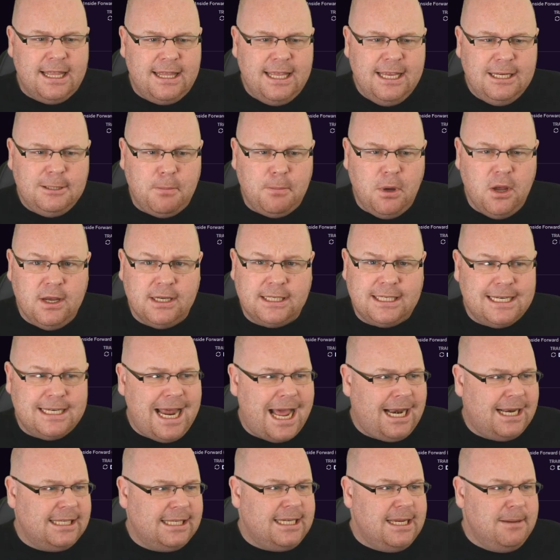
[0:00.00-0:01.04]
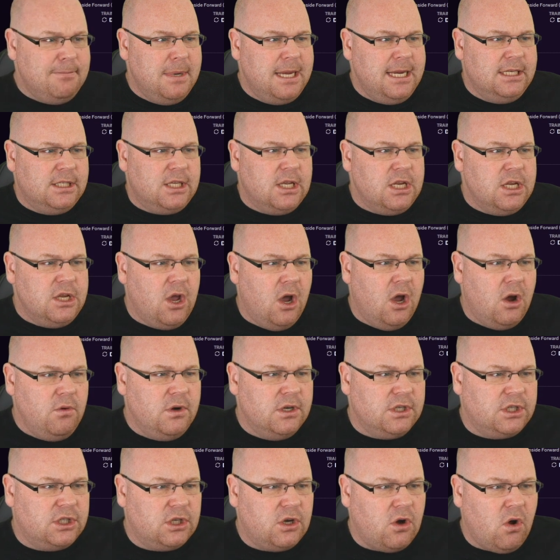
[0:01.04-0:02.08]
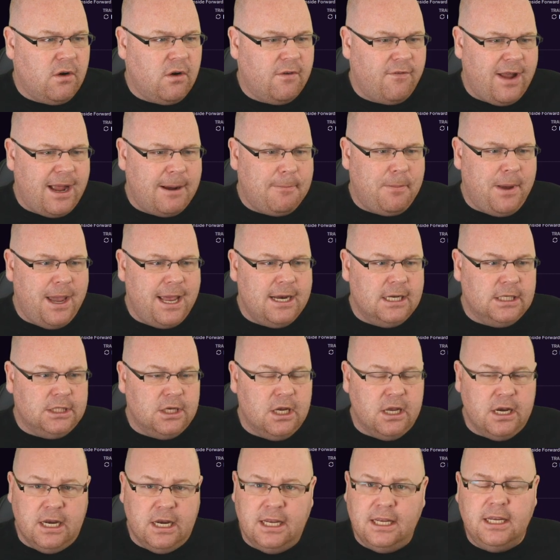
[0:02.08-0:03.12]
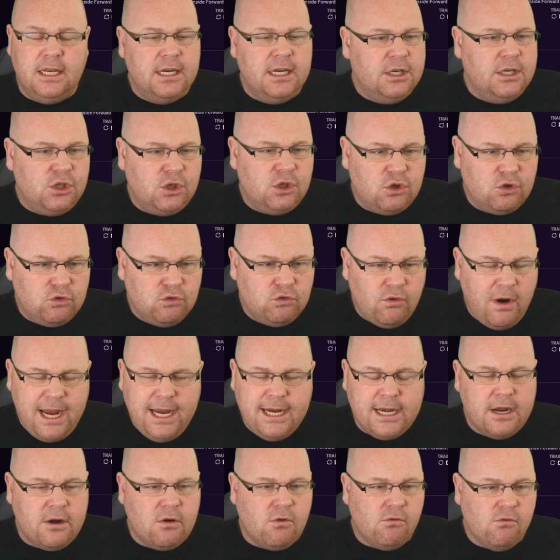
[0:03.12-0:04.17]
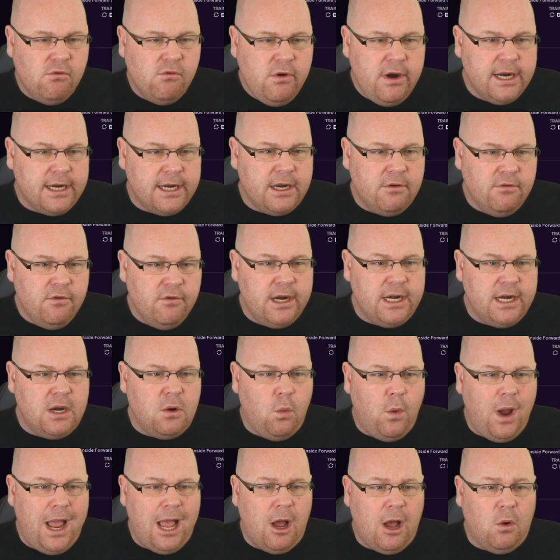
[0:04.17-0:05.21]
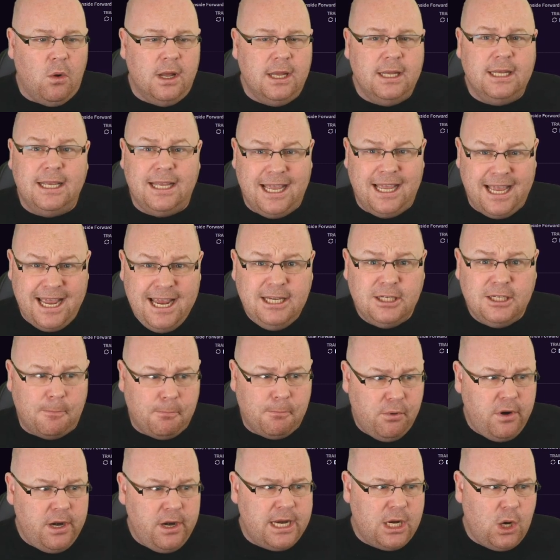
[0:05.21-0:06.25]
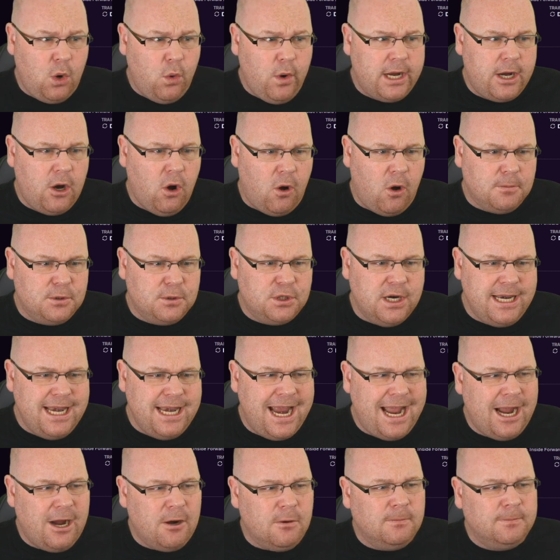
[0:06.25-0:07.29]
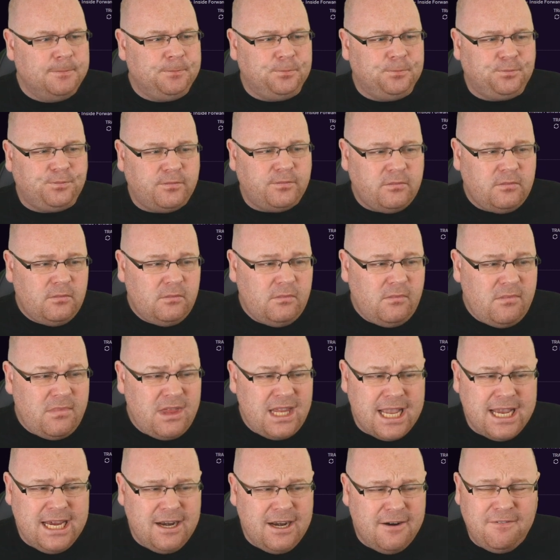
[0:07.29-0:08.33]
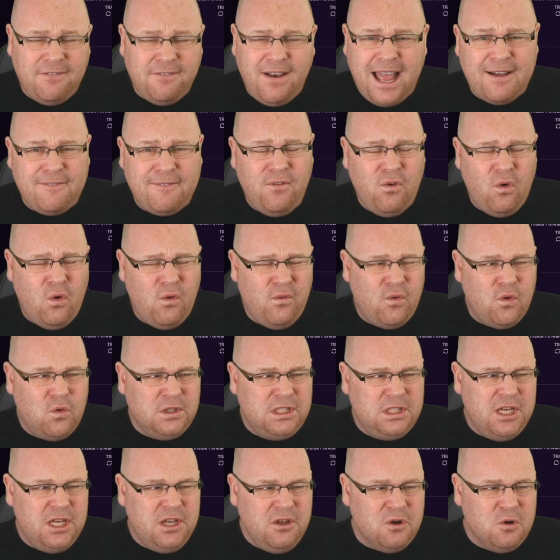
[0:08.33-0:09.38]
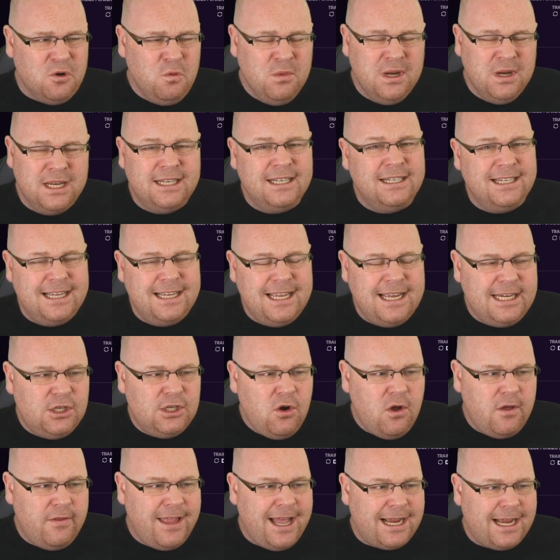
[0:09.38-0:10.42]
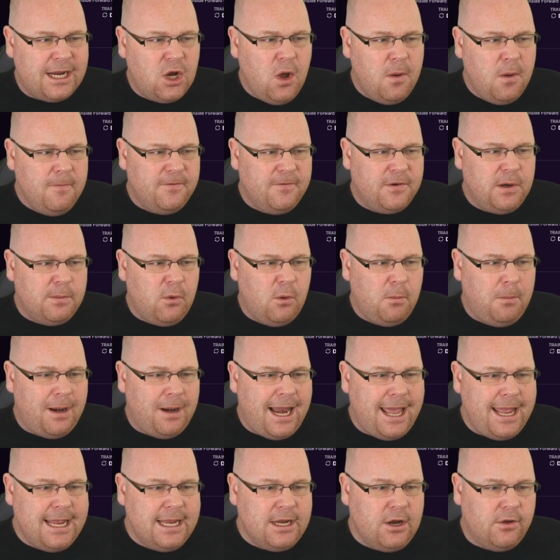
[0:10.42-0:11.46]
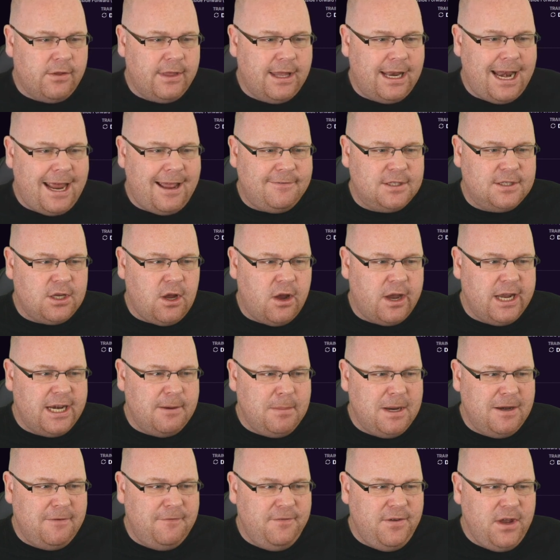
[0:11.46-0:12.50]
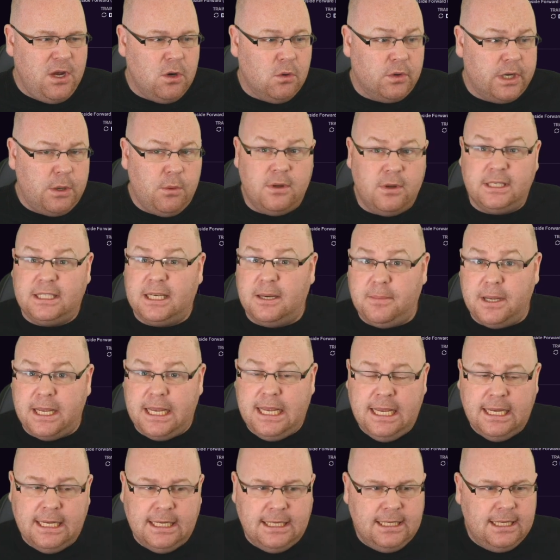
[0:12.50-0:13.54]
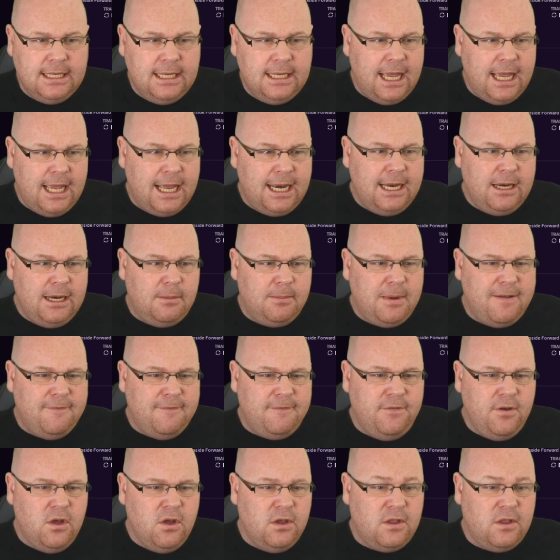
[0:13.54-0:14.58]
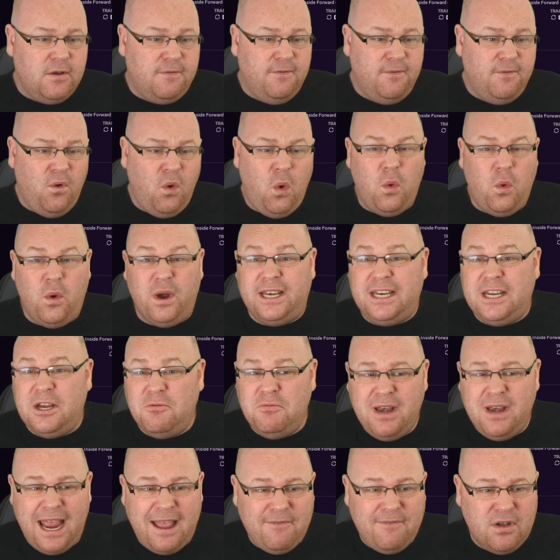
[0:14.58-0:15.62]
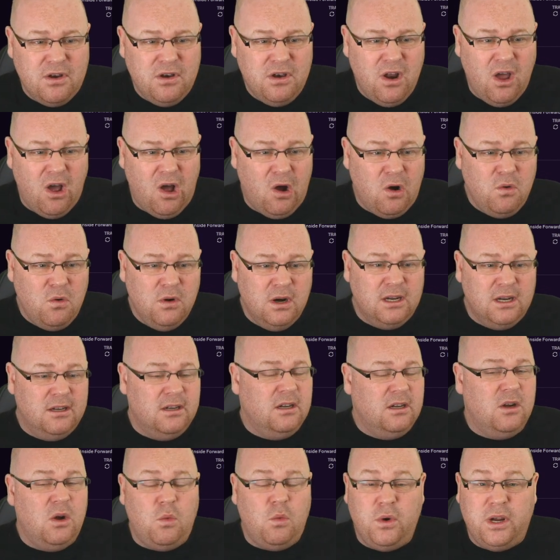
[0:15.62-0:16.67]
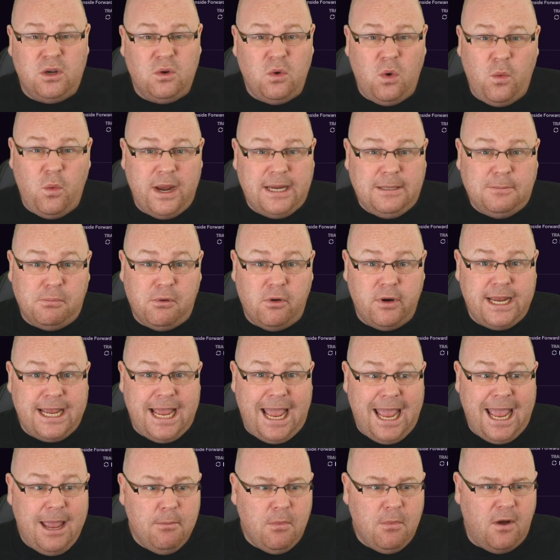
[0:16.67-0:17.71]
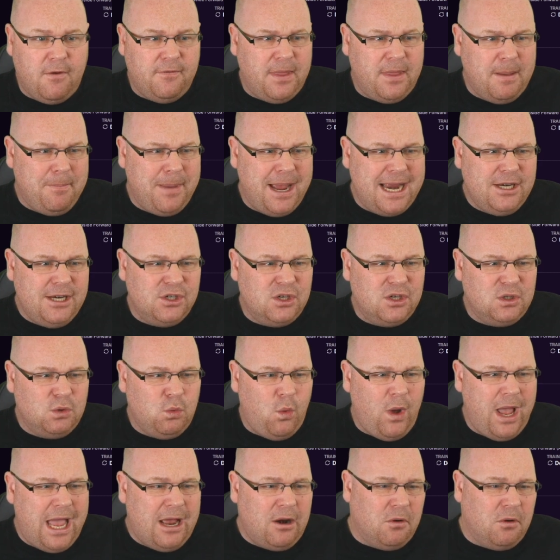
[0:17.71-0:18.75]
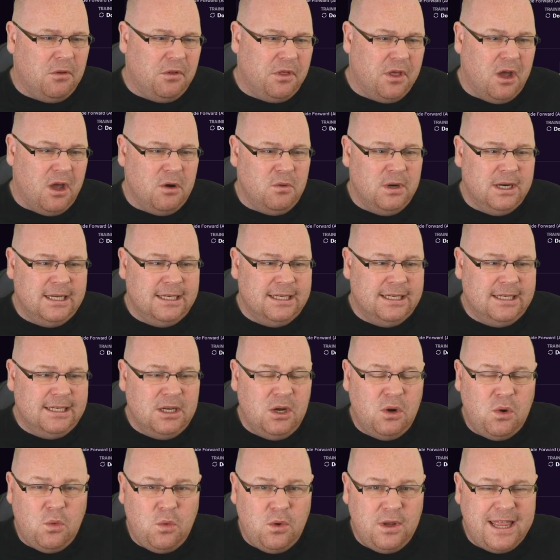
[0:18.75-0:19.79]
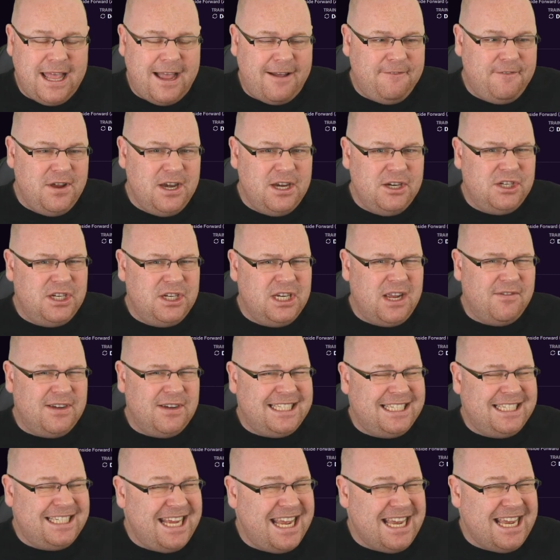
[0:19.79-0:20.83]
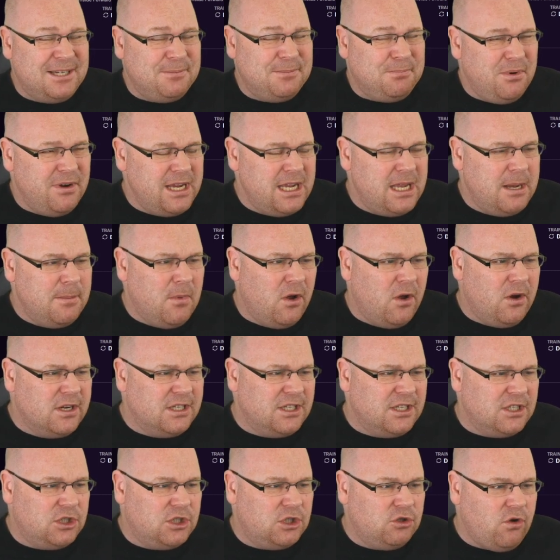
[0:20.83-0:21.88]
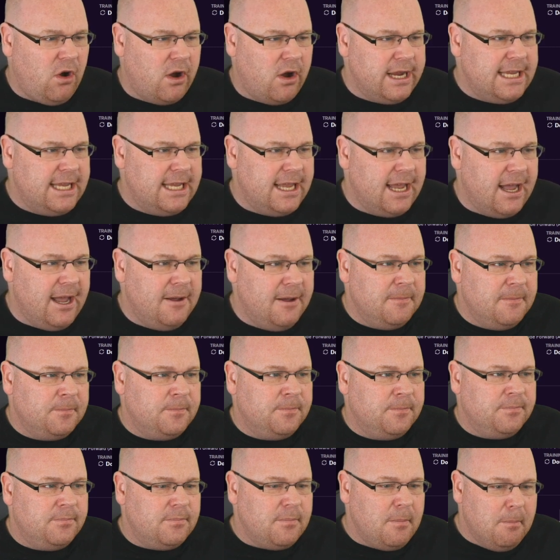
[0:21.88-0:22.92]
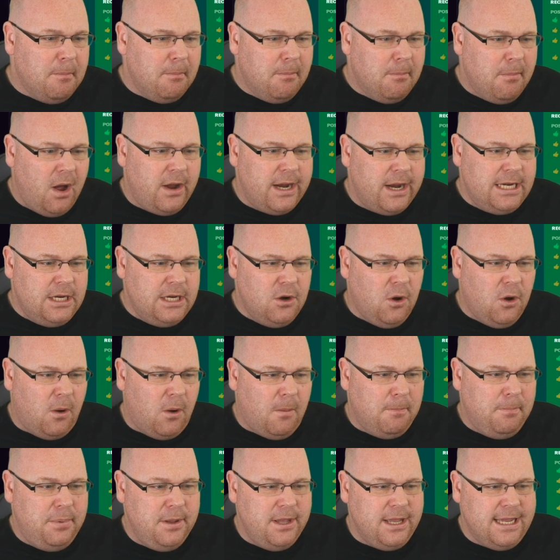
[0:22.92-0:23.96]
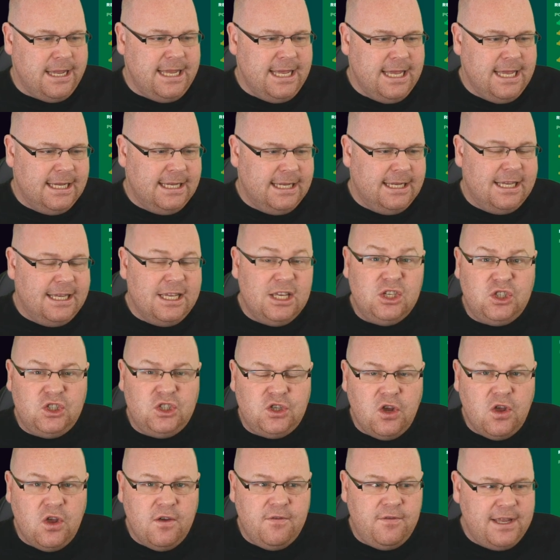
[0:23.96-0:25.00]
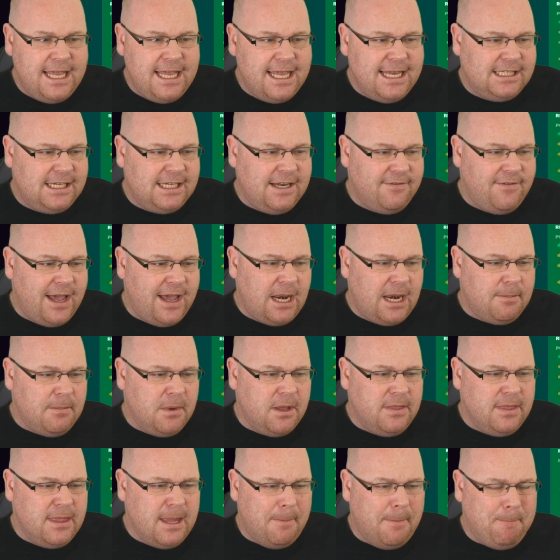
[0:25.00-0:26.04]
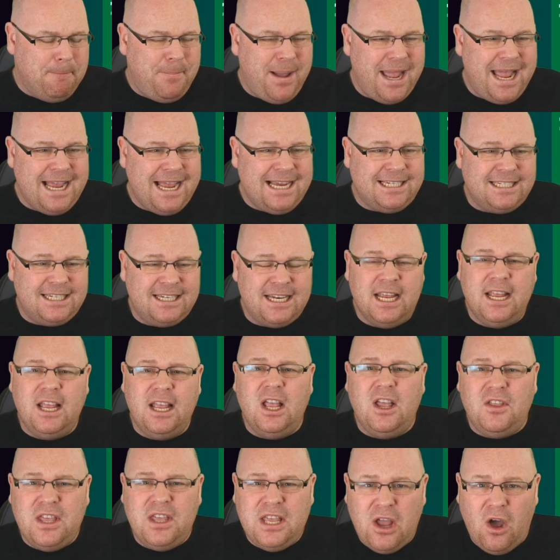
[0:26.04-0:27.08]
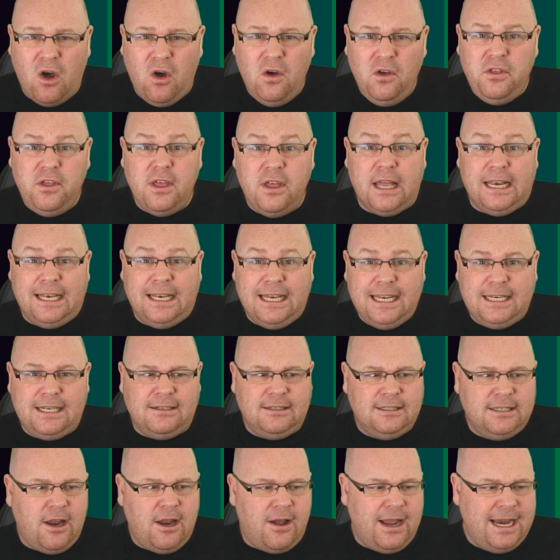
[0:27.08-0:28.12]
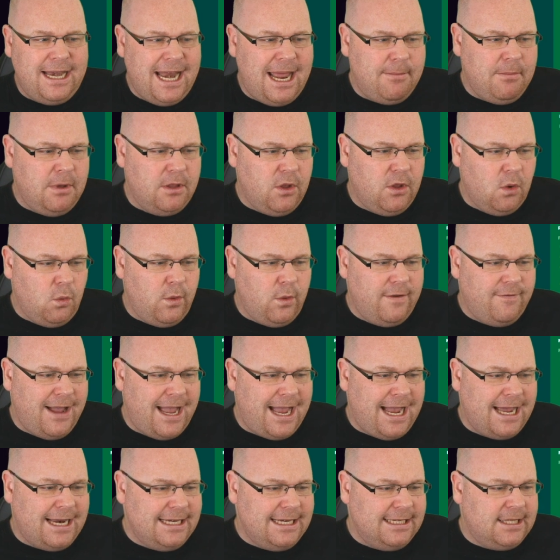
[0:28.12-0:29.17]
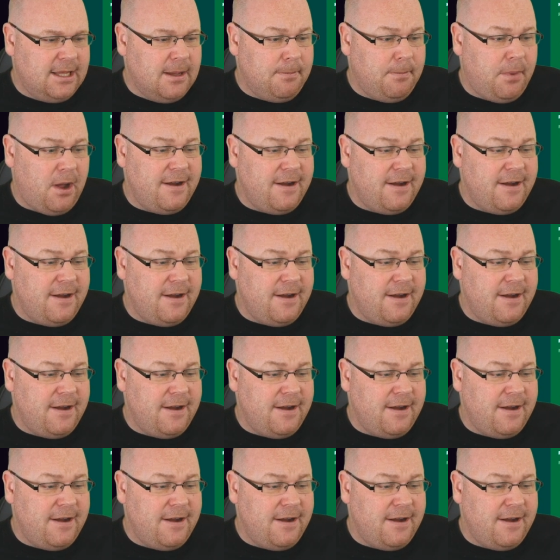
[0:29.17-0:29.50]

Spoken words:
this personality means that Jonas Skogran Pedersen is training really, really well. He's a pretty quick option now. In a flat 4-4-2, he's not that comfortable playing on the left side of midfield. He wants to be a little bit further forward. You never know. We could always bring him off the bench as well, although with that finishing of a six, bring him on as a striker might not be serving his development the best. The other little dilemma that we've had is that